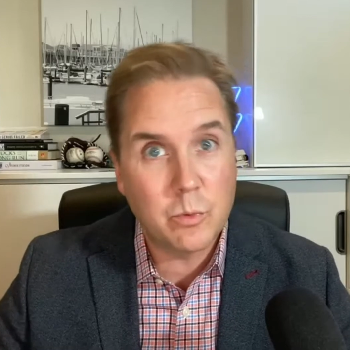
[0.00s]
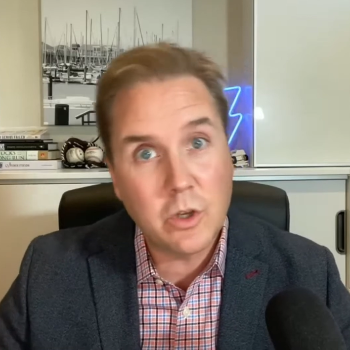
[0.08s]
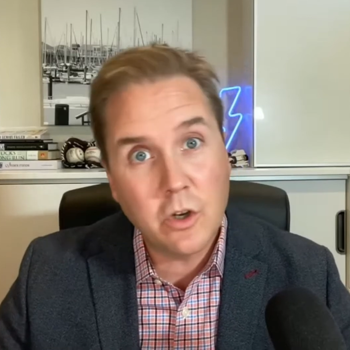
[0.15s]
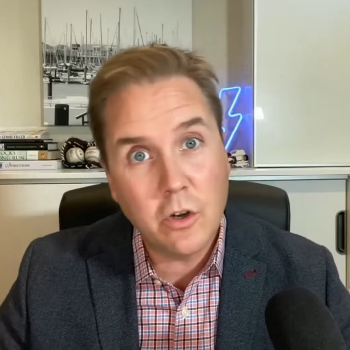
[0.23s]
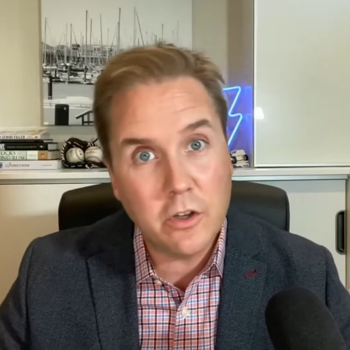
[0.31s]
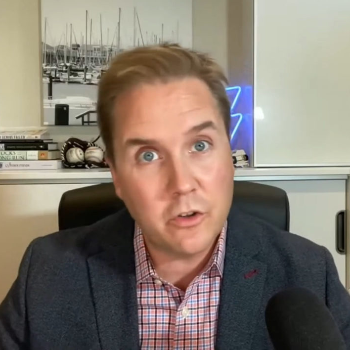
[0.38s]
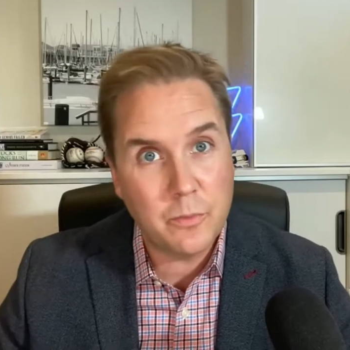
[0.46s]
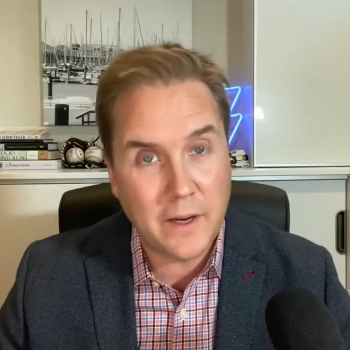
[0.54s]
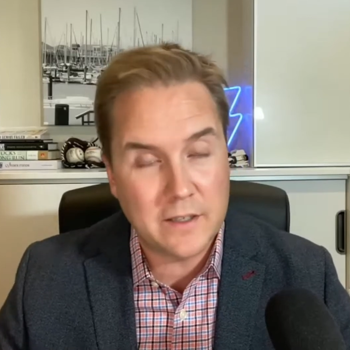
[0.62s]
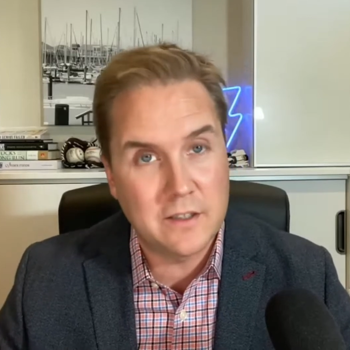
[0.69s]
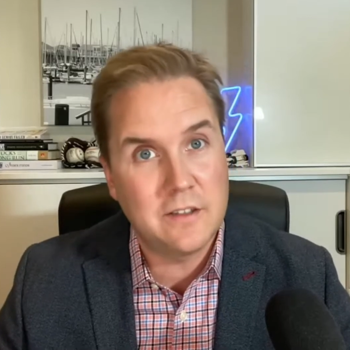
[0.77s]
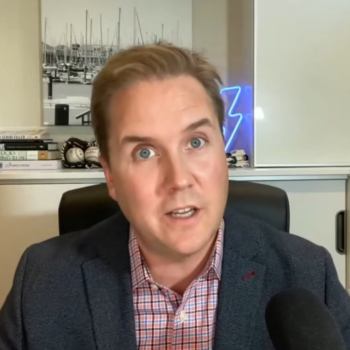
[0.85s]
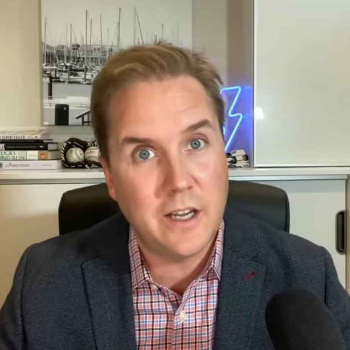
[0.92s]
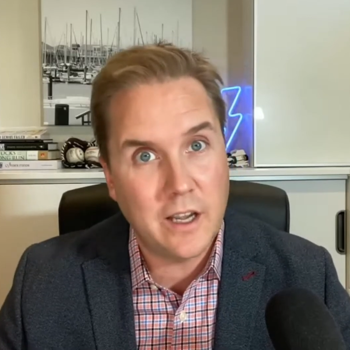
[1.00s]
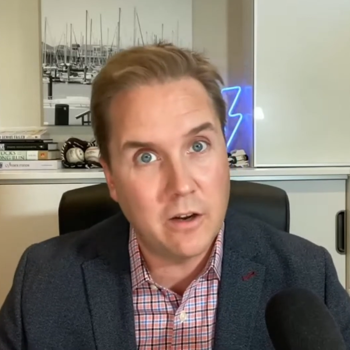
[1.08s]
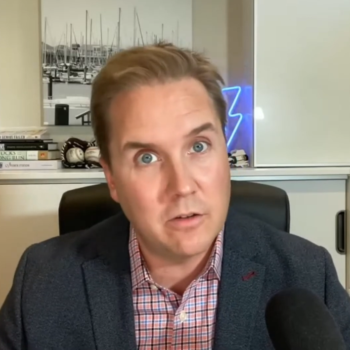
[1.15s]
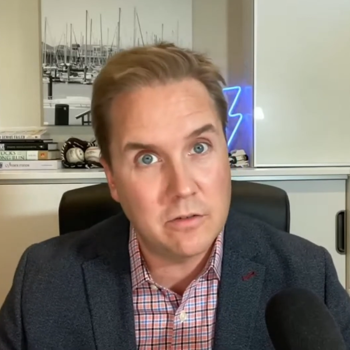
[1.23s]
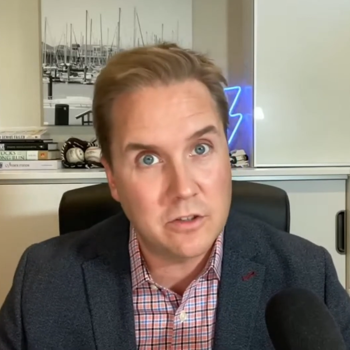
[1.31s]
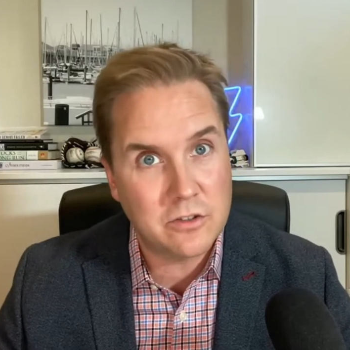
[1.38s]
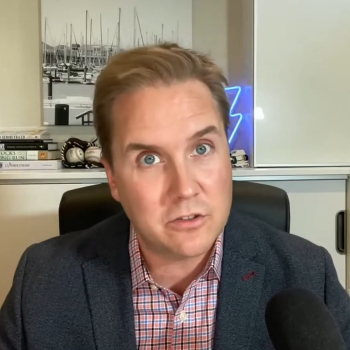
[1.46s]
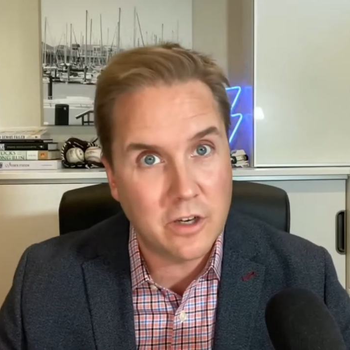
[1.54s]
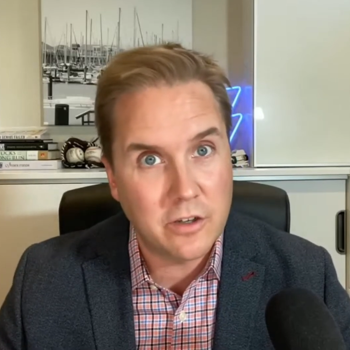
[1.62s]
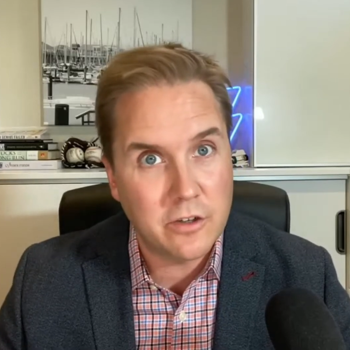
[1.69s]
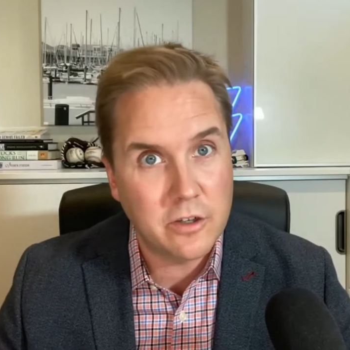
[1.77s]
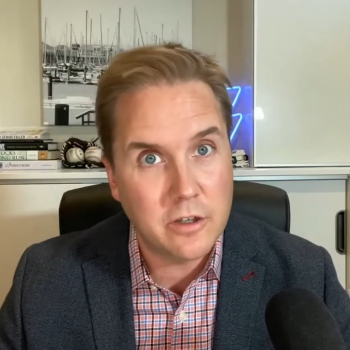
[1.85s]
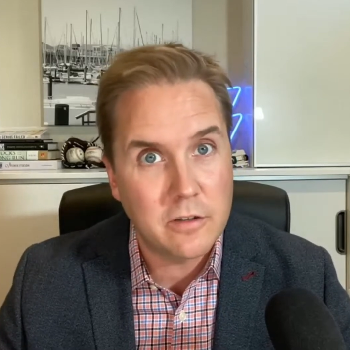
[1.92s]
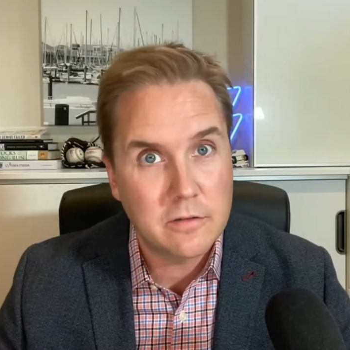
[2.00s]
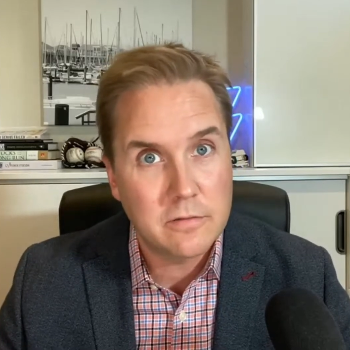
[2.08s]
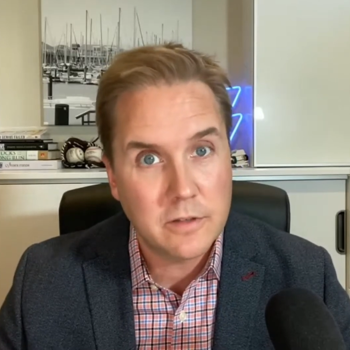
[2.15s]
we could expect to take out just under,